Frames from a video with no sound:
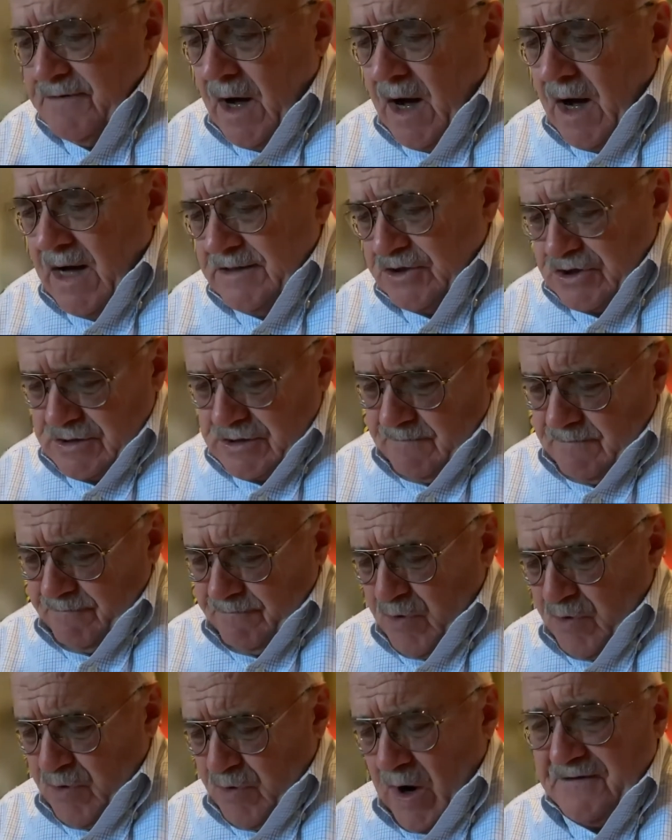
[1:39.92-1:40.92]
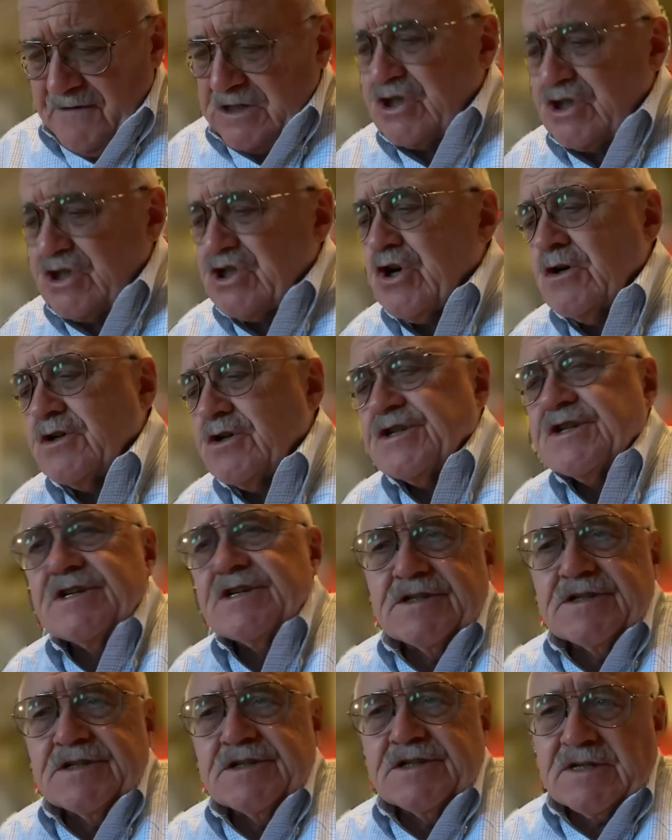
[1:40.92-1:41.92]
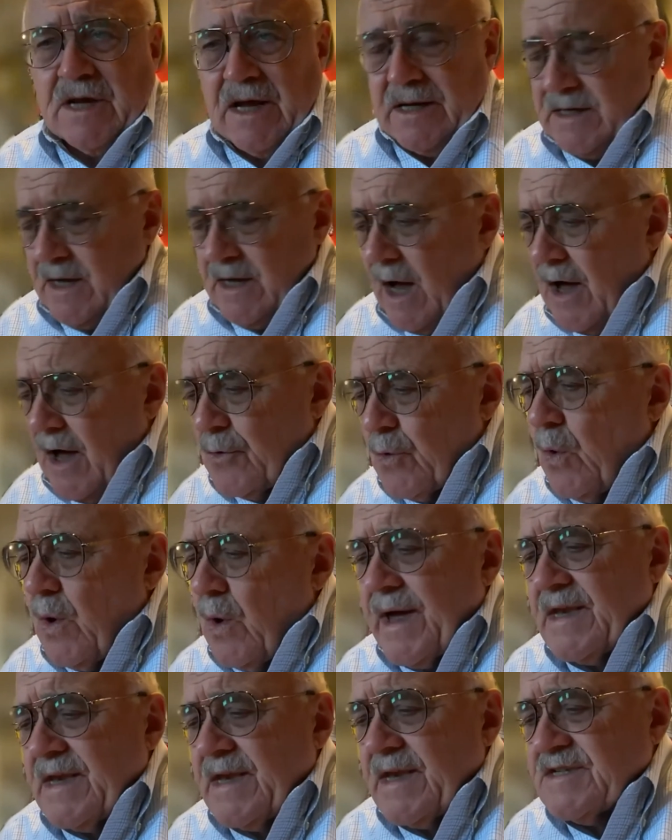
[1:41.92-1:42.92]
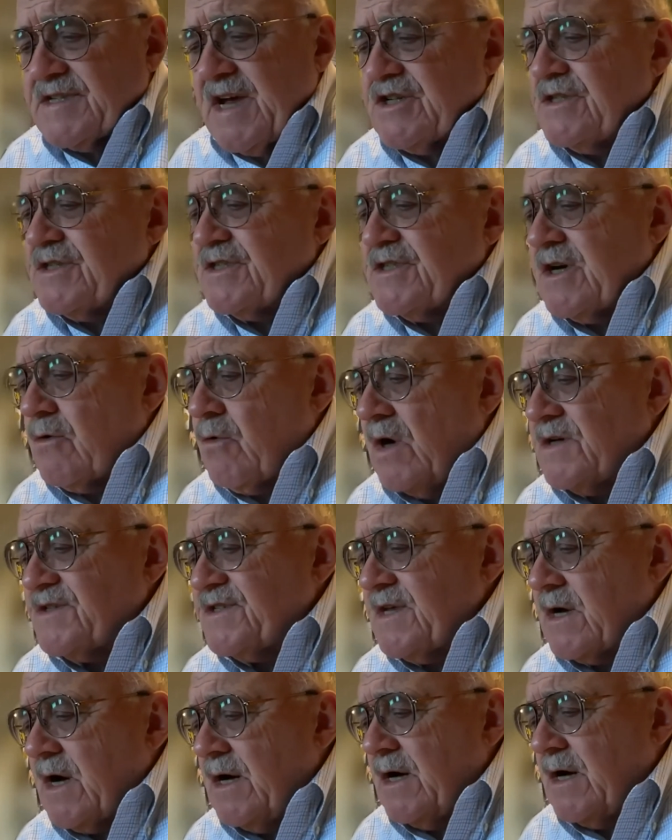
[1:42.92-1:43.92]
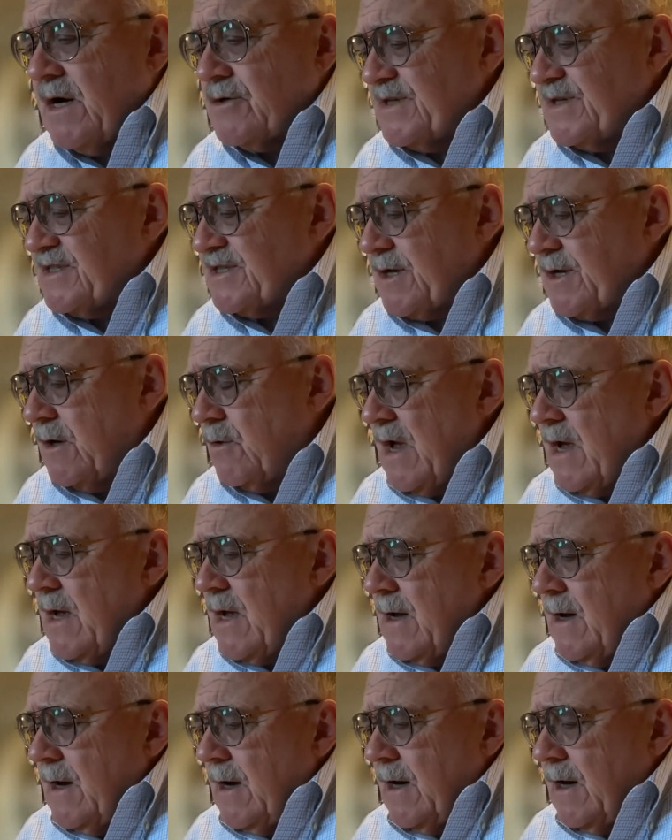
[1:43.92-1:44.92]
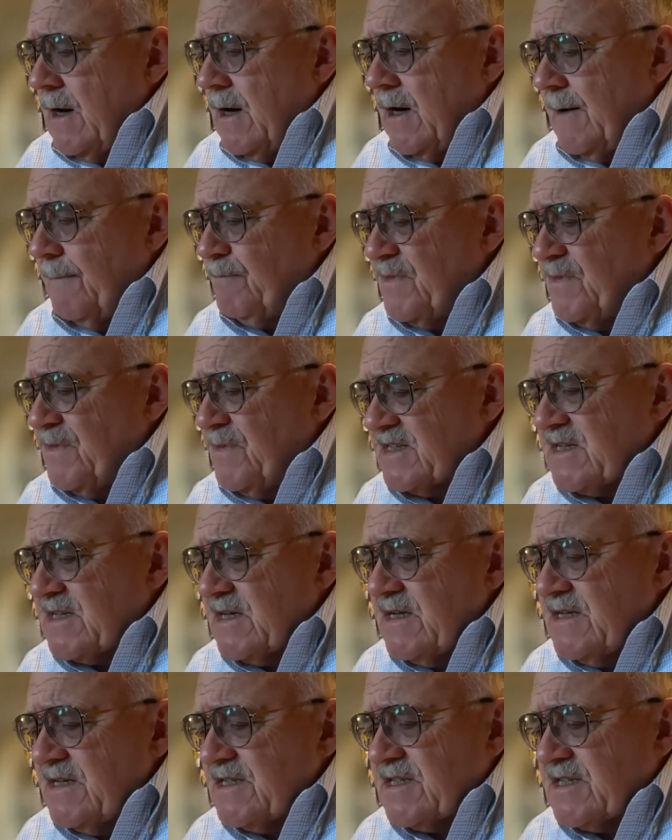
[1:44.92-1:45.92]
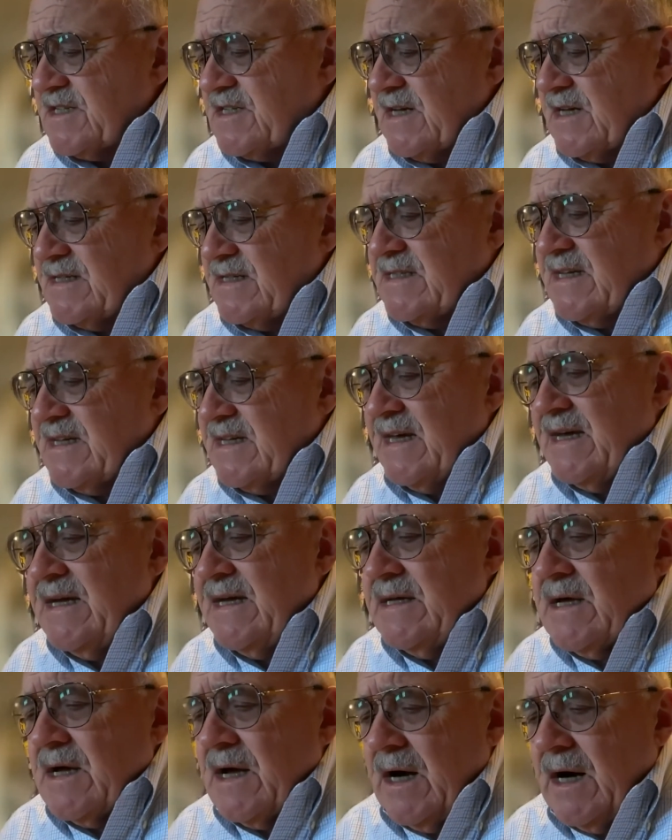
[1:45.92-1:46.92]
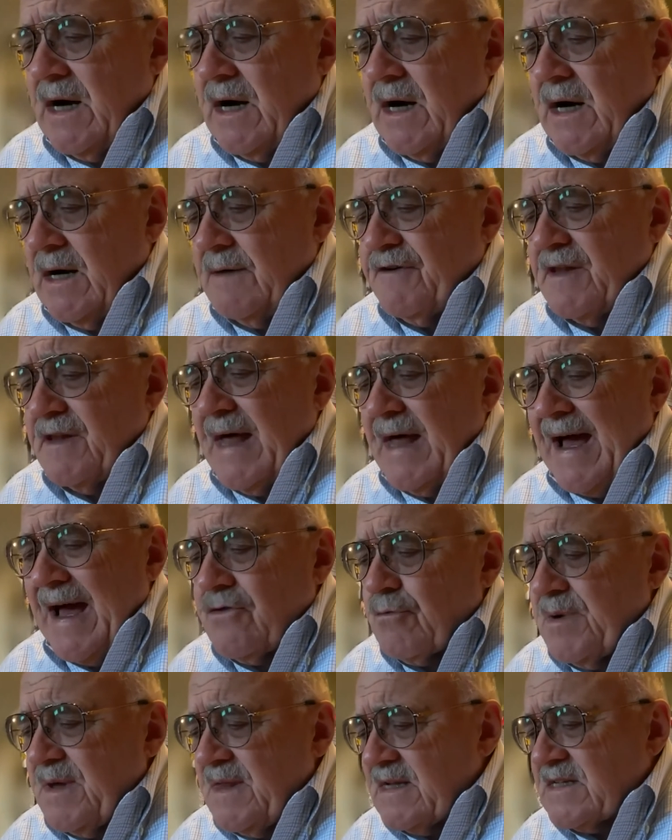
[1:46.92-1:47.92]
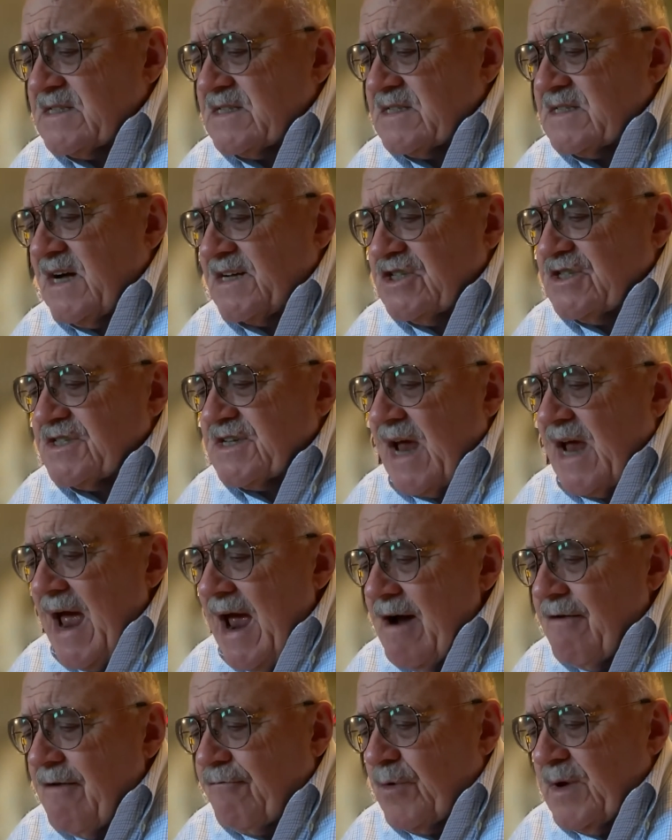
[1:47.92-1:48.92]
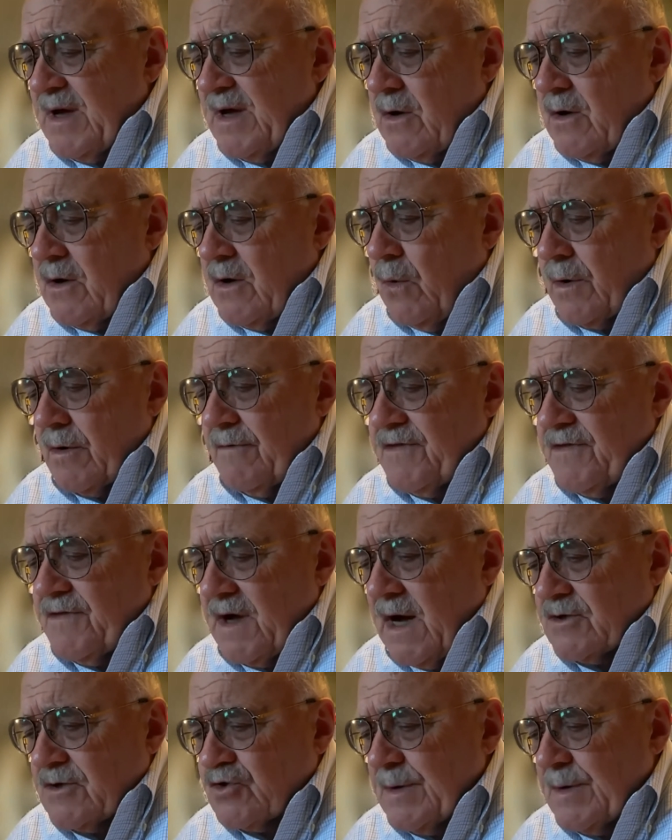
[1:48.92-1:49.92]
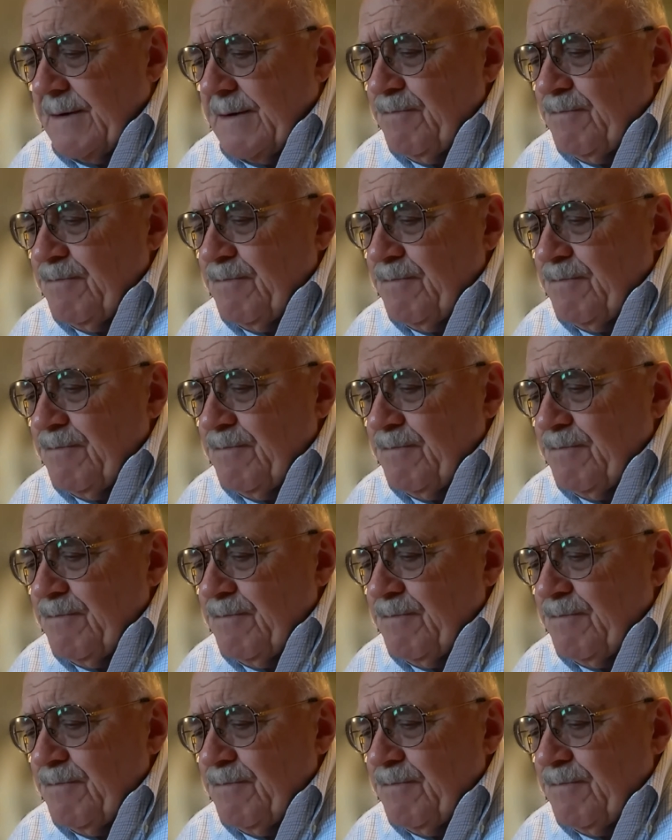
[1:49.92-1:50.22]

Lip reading: nonprofit churches and other organizations across the country. So this is indeed philanthropy that touches every corner of the country.